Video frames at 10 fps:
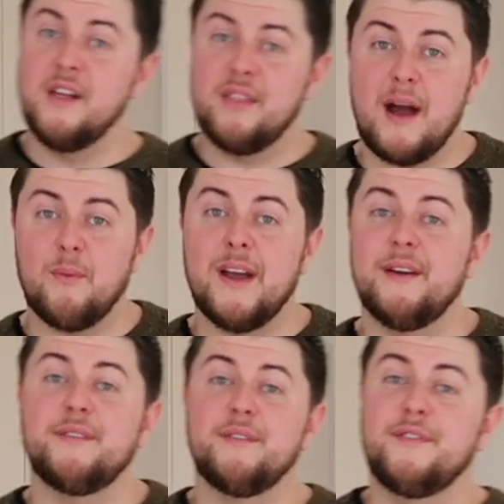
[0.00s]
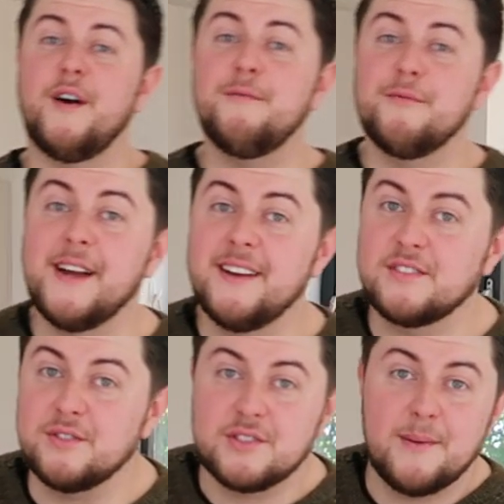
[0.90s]
That way, if the phone rings
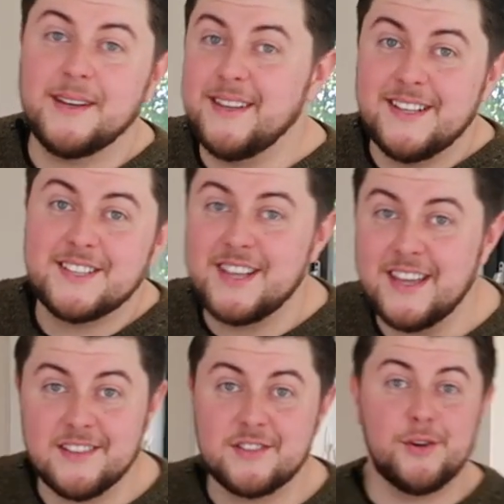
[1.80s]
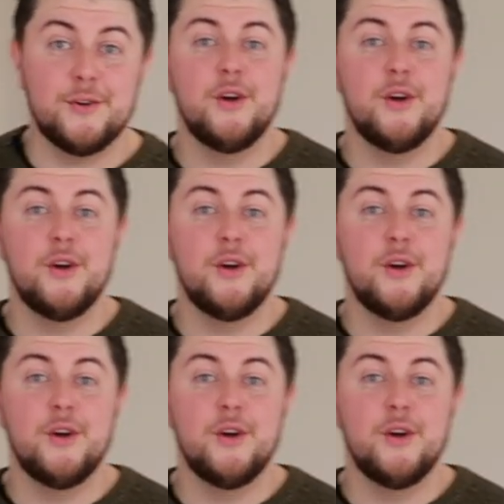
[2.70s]
or something needs seeing to,